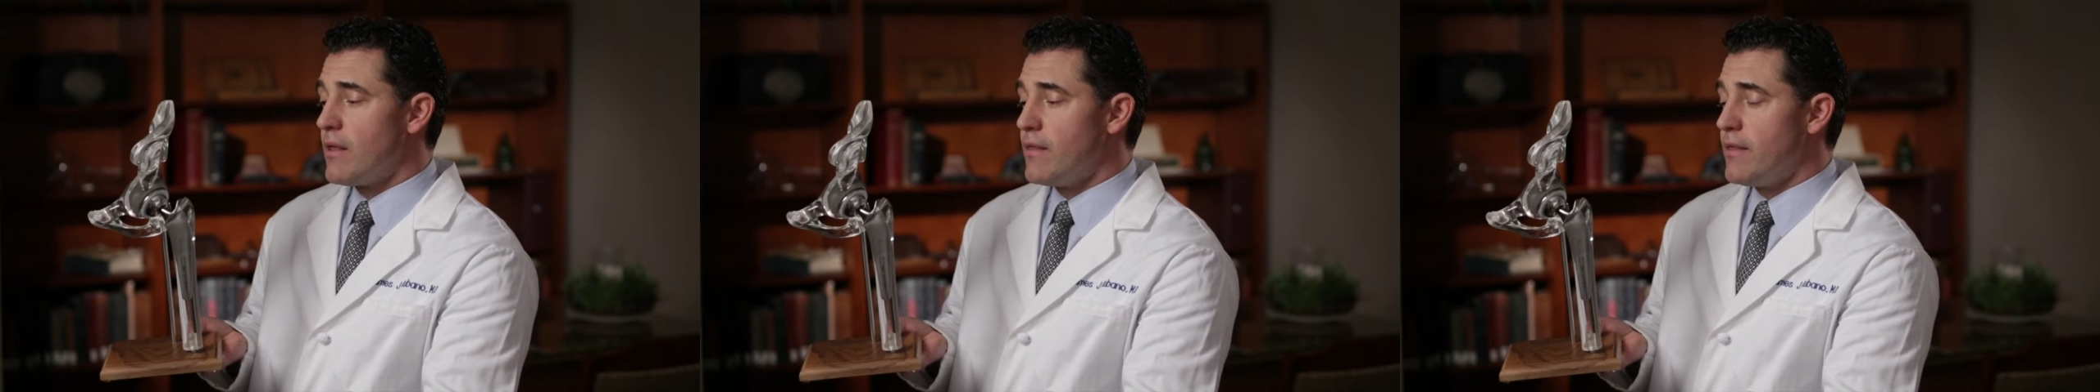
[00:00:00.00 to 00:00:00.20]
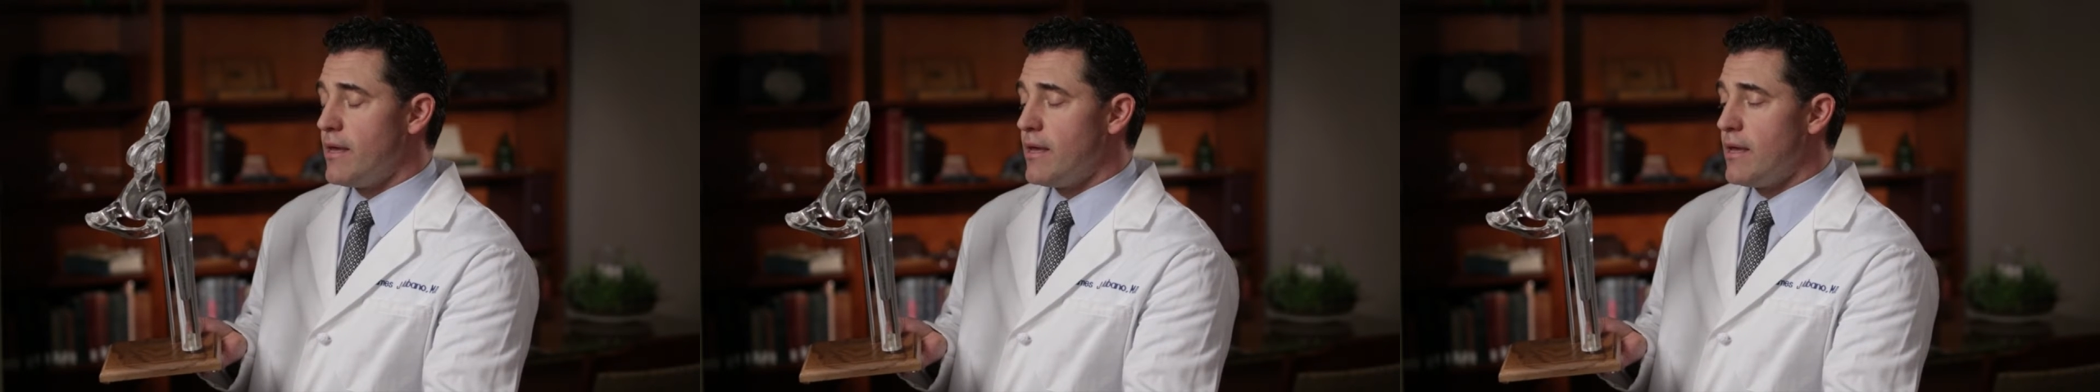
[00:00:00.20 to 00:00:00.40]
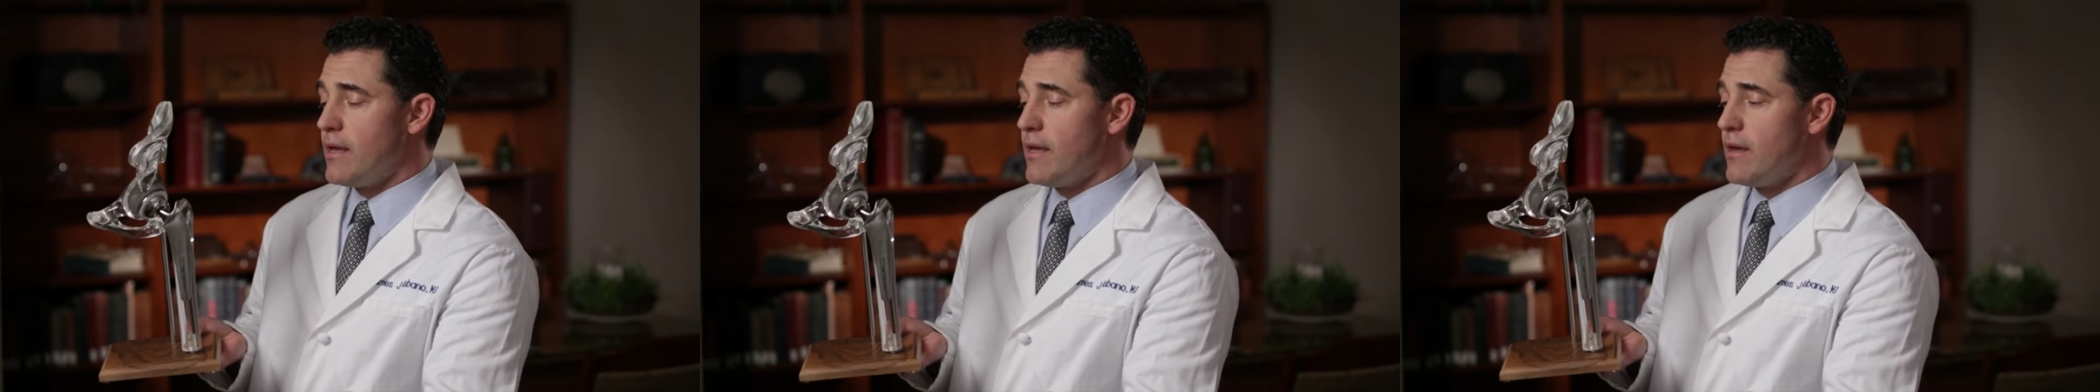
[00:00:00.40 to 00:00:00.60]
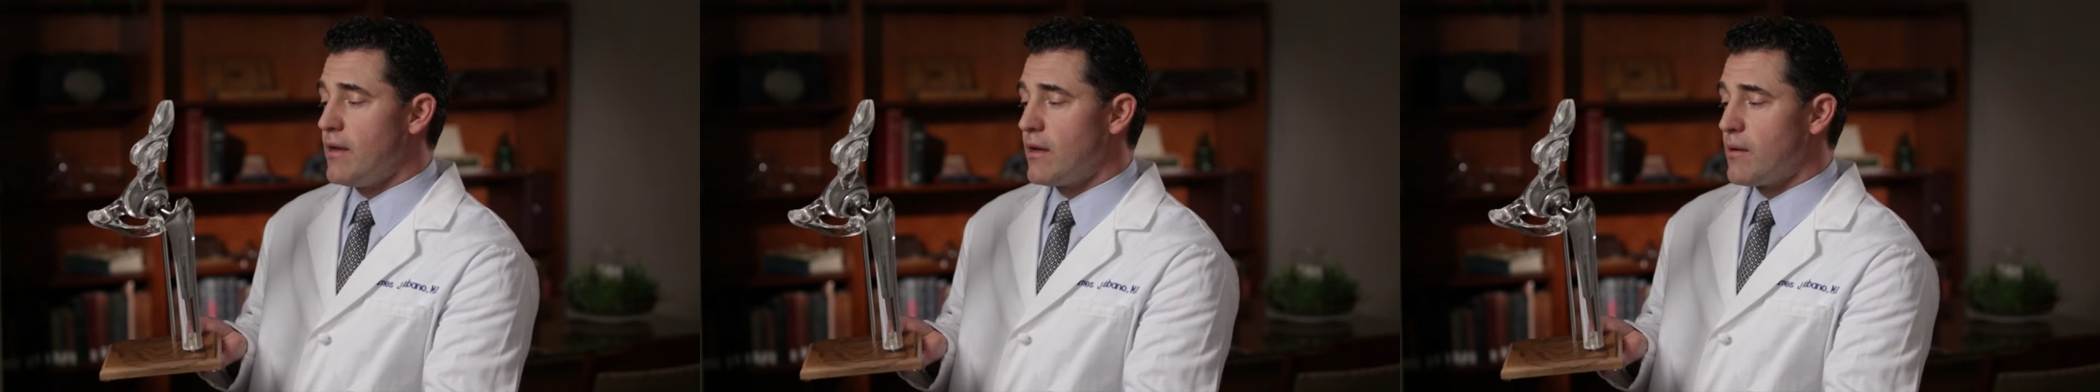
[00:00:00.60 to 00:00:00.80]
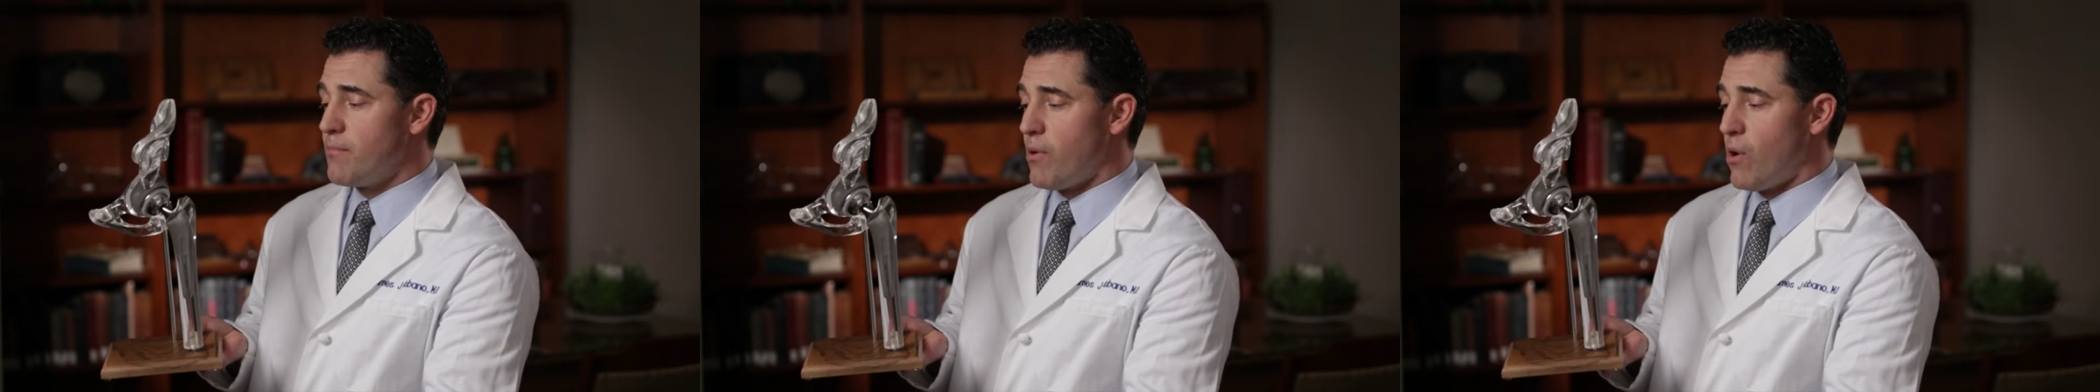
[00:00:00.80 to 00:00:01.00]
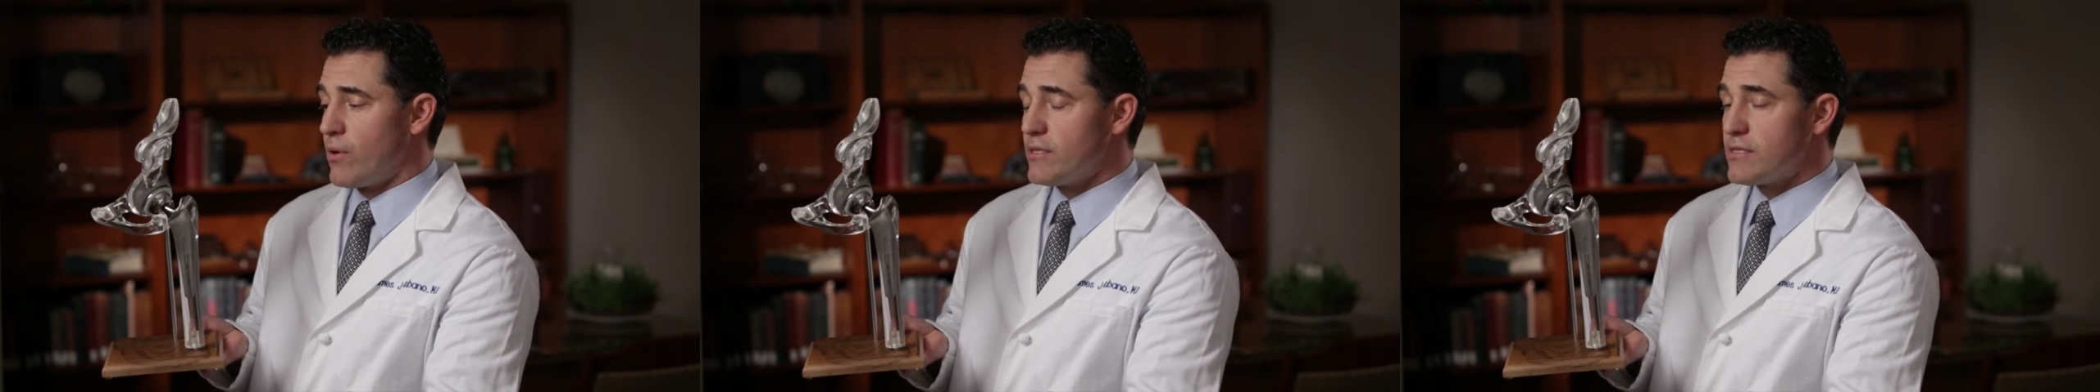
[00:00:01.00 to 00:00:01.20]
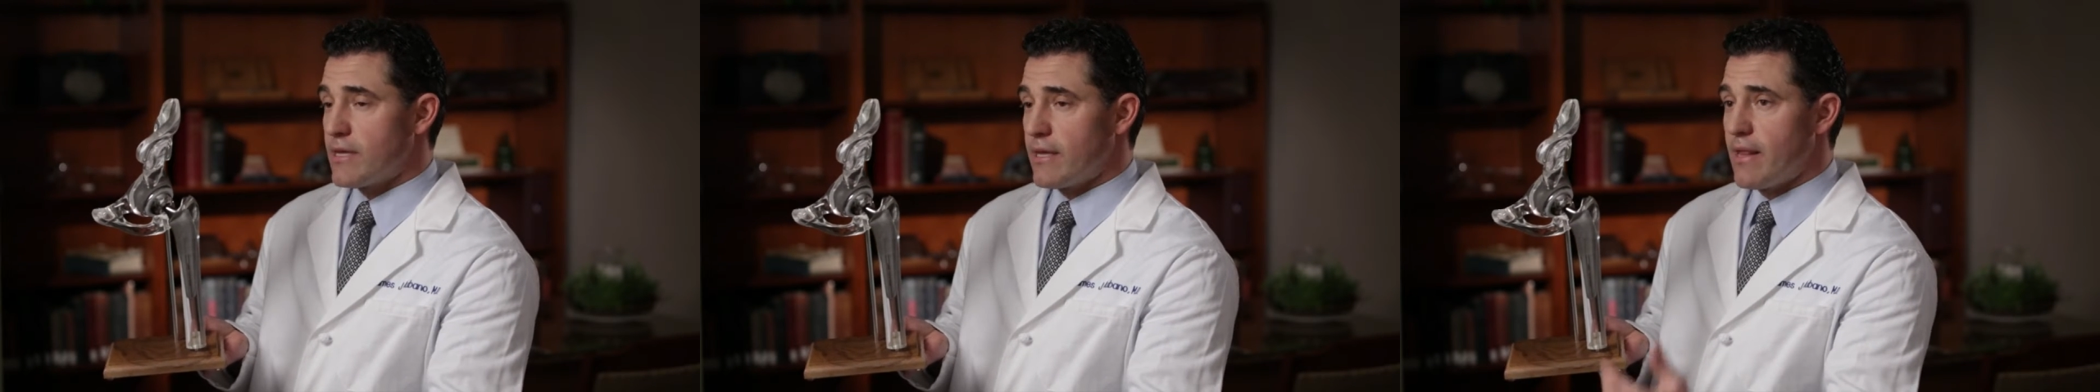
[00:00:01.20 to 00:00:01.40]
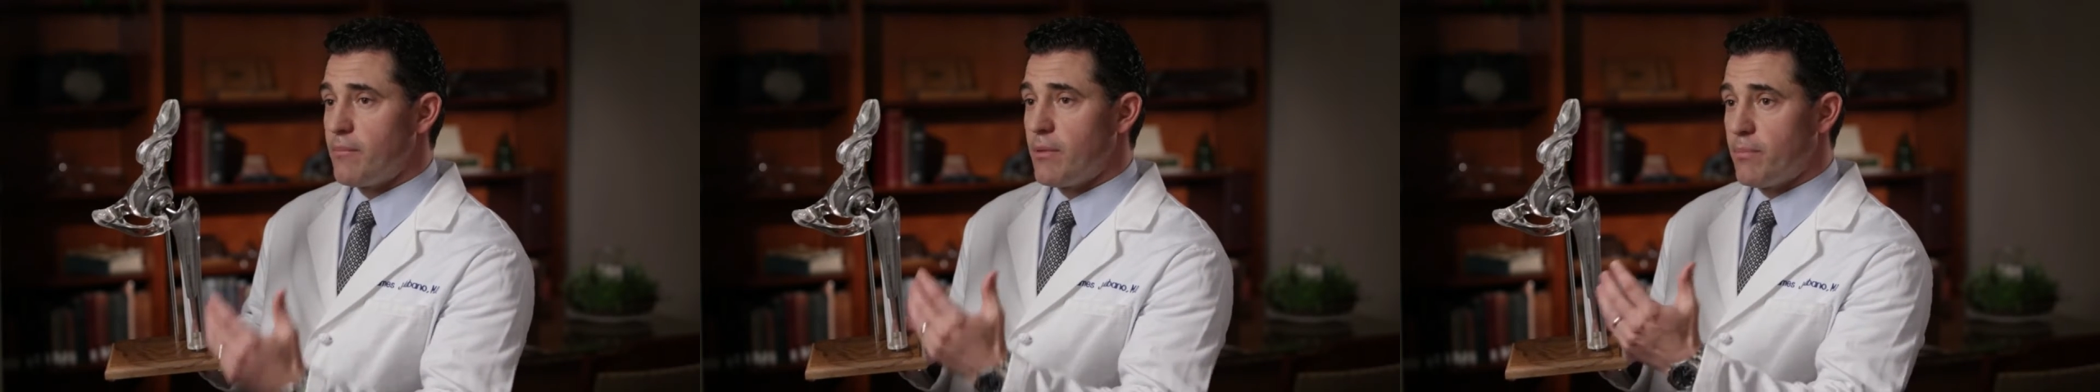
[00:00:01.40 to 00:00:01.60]
The components
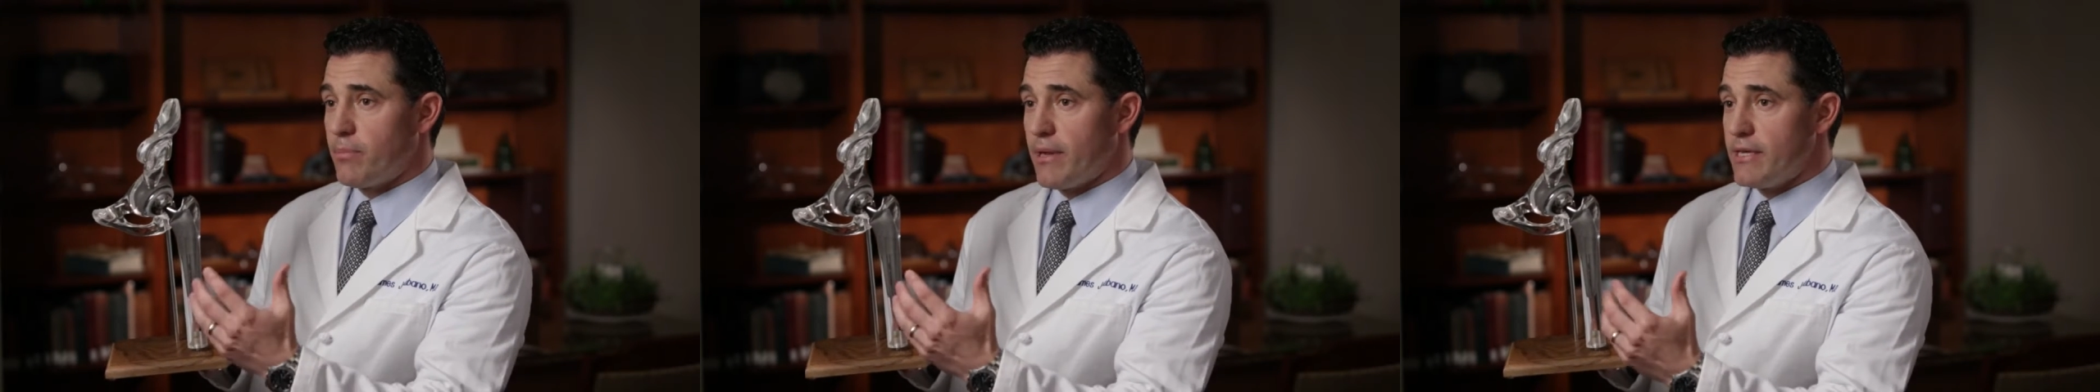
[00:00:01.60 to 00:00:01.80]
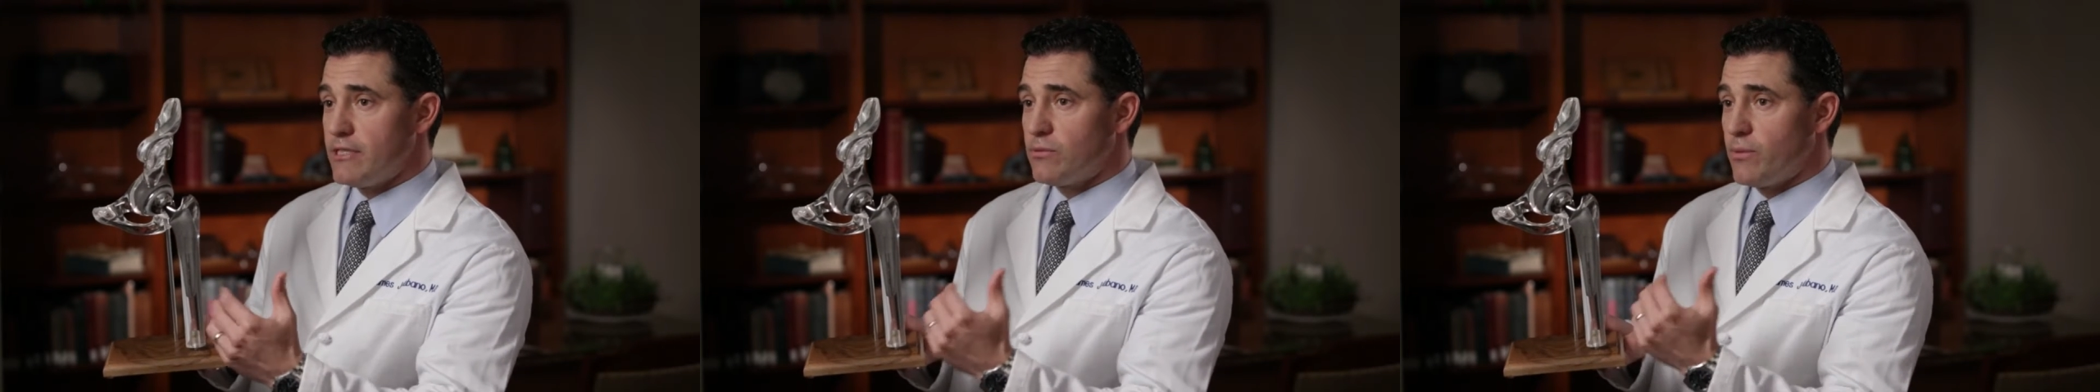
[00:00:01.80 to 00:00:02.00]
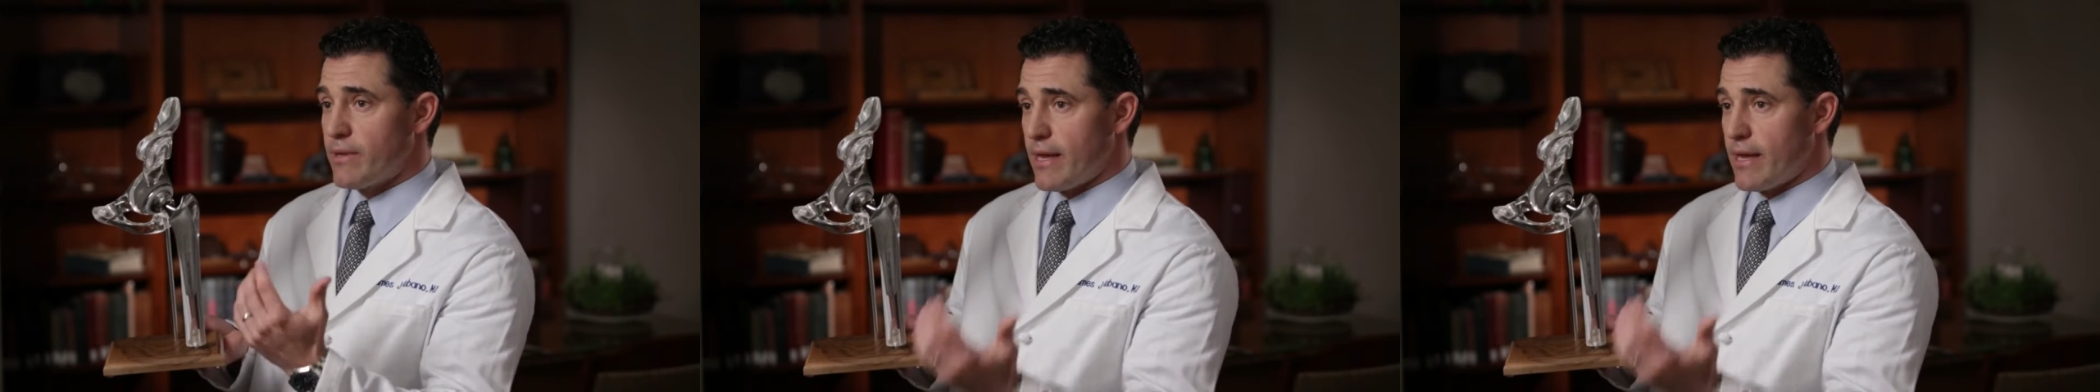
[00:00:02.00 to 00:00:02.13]
can then be placed